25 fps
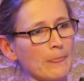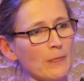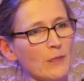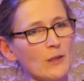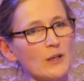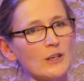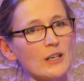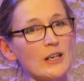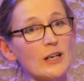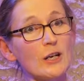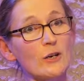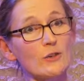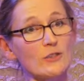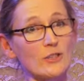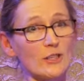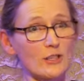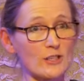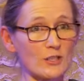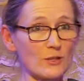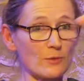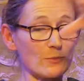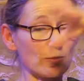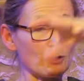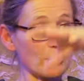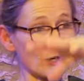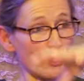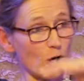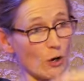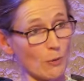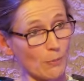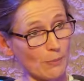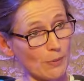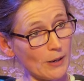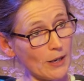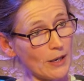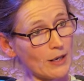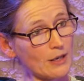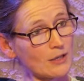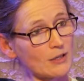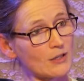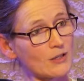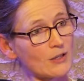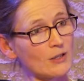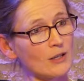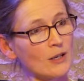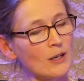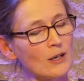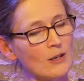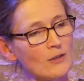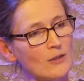That ecosystems are
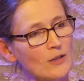complex.